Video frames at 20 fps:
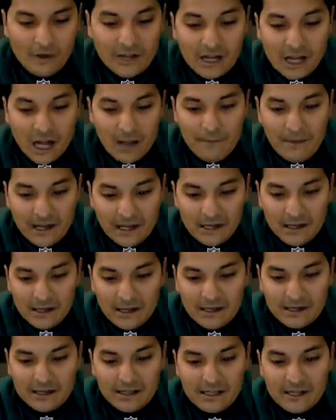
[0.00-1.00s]
we come
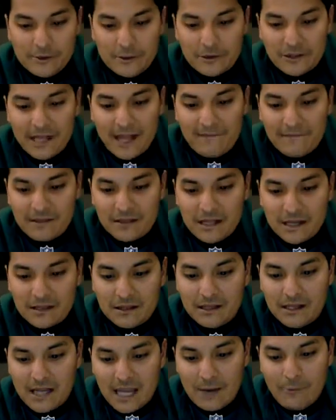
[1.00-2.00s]
in. The Eagles have
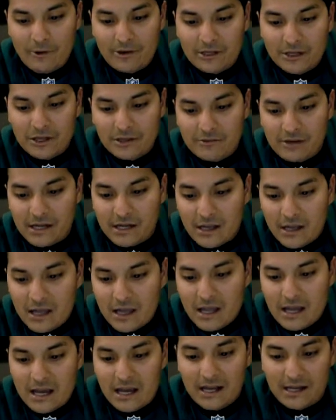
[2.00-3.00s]
6-game winning streak
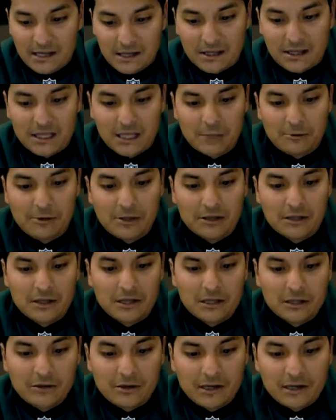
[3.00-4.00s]
in this series,
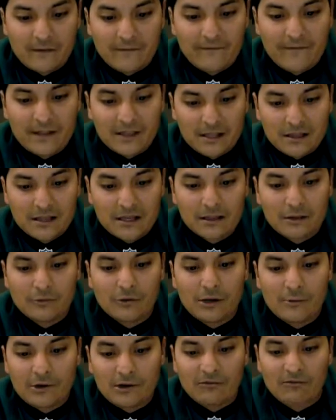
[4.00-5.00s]
including a
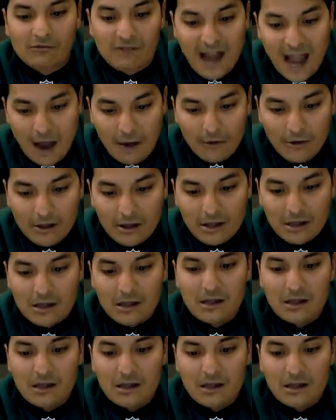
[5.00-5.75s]
56-21 rout